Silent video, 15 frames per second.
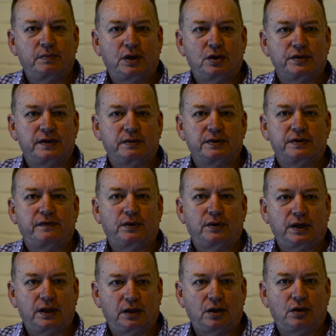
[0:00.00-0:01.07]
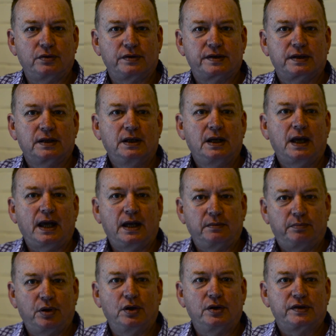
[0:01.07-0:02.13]
because it was very close
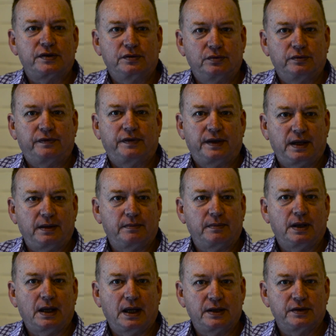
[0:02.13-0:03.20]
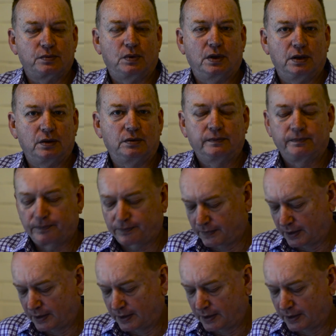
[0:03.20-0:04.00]
and personal for them as well.